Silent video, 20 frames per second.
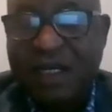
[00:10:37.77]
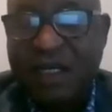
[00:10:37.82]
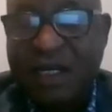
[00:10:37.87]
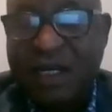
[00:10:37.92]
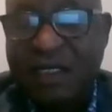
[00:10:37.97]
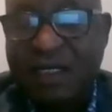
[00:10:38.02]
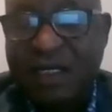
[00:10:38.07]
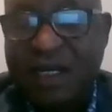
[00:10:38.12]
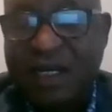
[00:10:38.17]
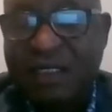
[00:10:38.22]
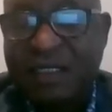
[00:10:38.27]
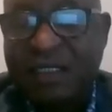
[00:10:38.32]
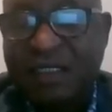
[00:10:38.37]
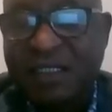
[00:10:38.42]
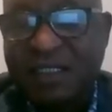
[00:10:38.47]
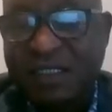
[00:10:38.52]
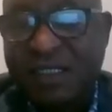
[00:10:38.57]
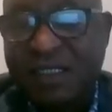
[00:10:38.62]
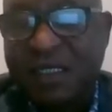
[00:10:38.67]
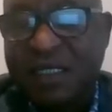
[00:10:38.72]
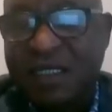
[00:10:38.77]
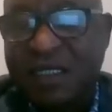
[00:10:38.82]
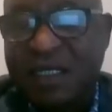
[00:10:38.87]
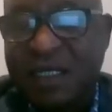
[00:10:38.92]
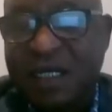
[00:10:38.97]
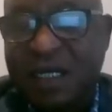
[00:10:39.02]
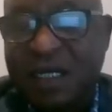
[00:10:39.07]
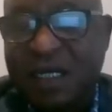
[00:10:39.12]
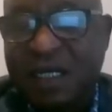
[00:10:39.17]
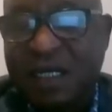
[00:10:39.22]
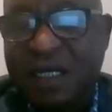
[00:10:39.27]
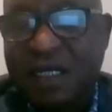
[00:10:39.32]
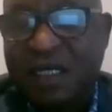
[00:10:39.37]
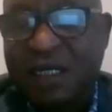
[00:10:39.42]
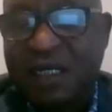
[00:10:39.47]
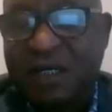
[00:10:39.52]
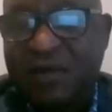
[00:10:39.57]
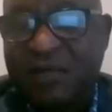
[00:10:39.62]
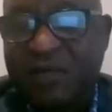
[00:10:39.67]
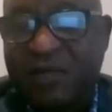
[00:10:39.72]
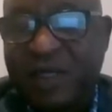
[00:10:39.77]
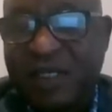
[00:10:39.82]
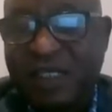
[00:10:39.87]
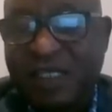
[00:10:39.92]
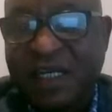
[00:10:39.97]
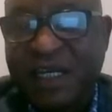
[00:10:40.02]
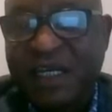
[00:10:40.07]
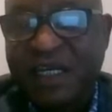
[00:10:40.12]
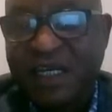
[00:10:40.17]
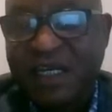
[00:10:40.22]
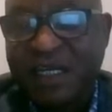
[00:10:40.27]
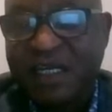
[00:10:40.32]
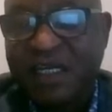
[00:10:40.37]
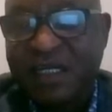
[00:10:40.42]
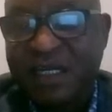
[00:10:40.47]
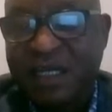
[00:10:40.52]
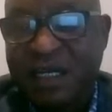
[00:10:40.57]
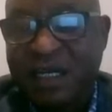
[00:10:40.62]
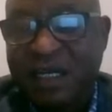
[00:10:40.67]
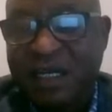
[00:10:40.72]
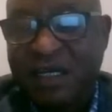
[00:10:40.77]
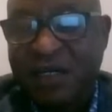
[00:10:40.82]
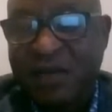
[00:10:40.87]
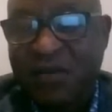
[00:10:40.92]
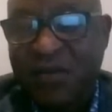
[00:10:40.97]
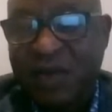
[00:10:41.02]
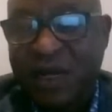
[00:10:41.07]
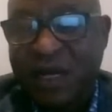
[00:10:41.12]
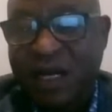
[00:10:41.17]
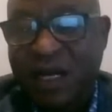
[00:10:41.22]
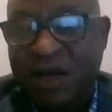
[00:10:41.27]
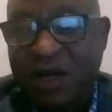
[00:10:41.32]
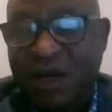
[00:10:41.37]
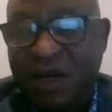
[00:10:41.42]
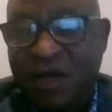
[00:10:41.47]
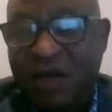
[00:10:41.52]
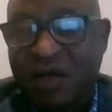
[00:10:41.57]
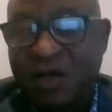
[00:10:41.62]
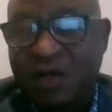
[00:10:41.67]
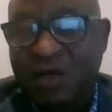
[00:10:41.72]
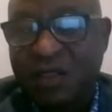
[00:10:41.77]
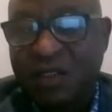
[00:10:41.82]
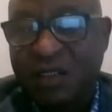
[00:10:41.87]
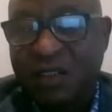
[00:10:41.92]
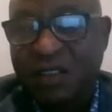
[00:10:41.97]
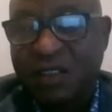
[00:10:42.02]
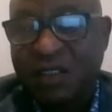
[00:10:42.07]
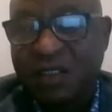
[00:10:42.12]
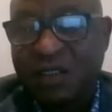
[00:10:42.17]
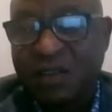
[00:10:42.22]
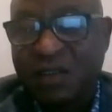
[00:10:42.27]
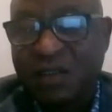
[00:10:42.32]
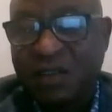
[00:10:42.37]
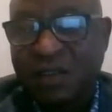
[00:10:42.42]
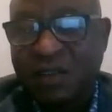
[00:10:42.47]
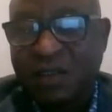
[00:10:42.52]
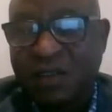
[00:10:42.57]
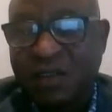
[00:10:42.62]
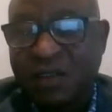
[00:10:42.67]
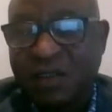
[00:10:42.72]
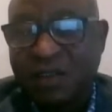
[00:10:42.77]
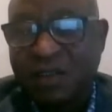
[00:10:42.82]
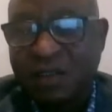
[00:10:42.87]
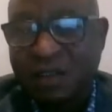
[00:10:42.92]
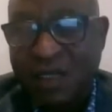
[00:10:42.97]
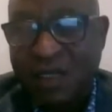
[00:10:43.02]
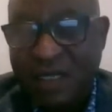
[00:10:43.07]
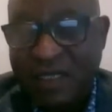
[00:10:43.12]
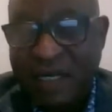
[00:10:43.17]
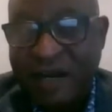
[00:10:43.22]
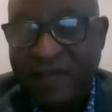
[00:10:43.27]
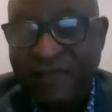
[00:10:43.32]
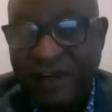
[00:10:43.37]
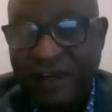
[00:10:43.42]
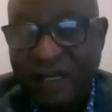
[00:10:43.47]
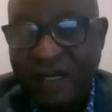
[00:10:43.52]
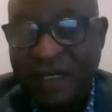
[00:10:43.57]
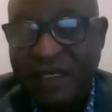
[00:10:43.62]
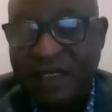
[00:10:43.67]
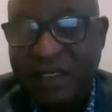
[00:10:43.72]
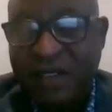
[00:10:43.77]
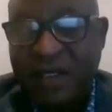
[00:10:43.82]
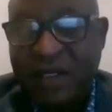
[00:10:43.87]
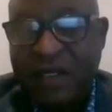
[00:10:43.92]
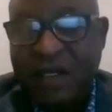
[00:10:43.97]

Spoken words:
And the 3 basically were all in South Africa.